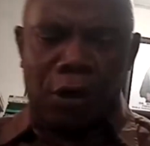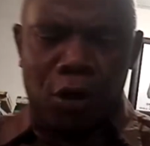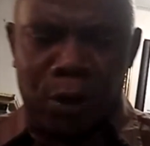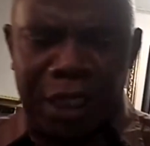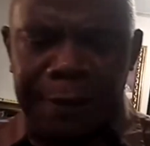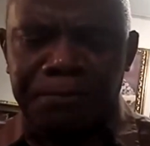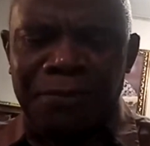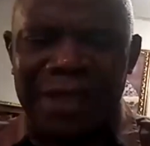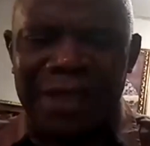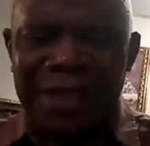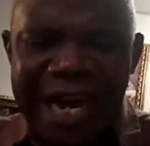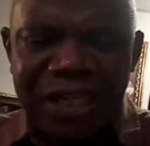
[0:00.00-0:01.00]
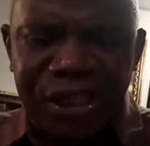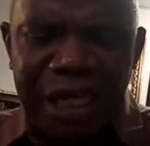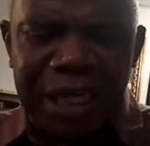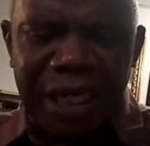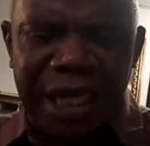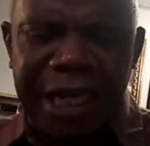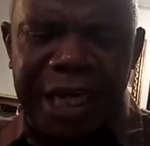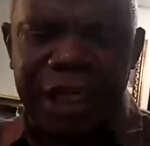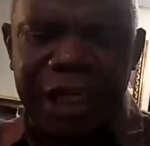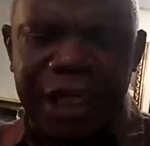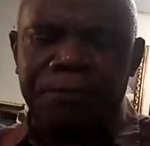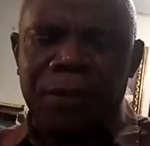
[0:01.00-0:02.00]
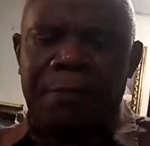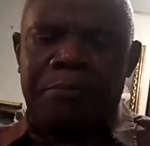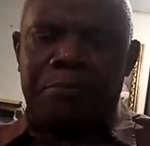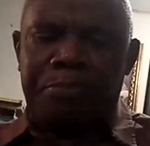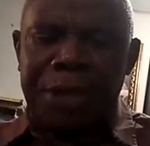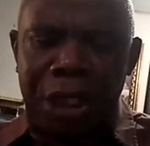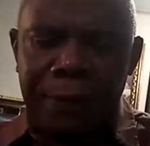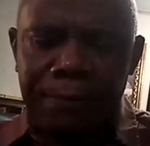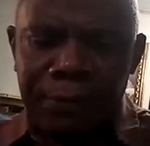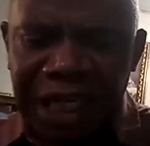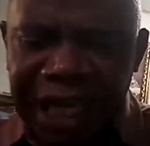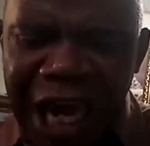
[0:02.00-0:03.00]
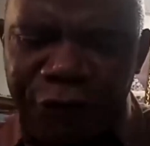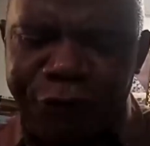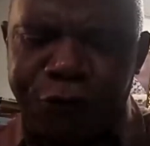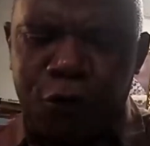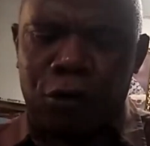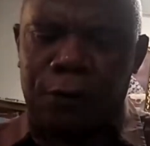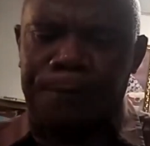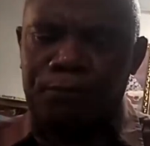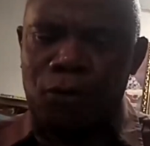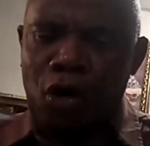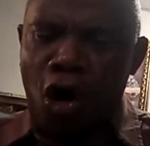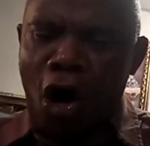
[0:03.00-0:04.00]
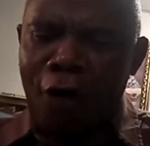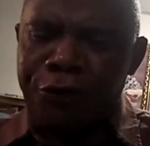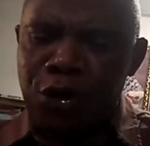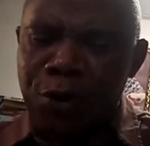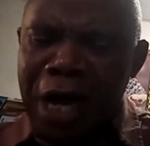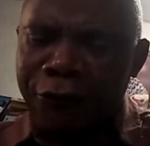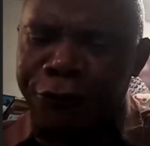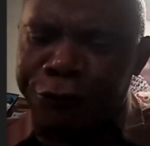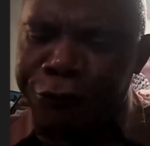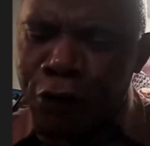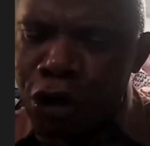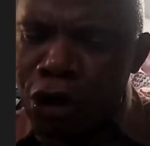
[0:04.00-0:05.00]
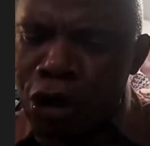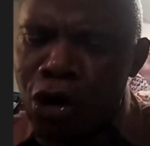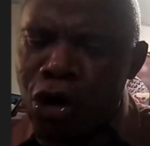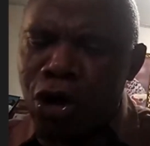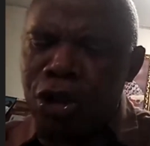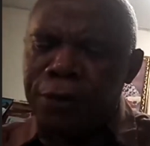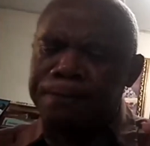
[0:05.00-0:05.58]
glory. The next thing is be careful of your have followed